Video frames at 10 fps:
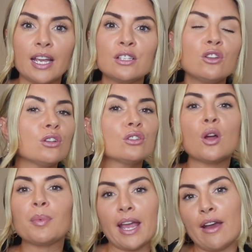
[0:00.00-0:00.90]
It's not
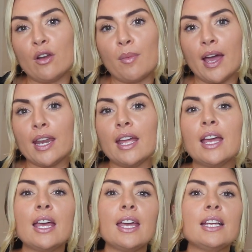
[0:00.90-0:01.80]
stop caring about it.
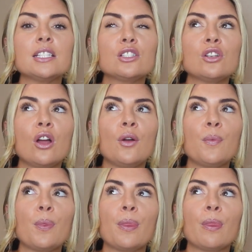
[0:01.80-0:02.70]
It's
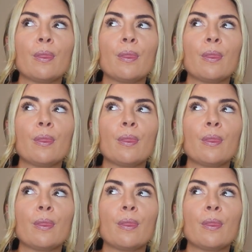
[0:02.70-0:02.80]
not,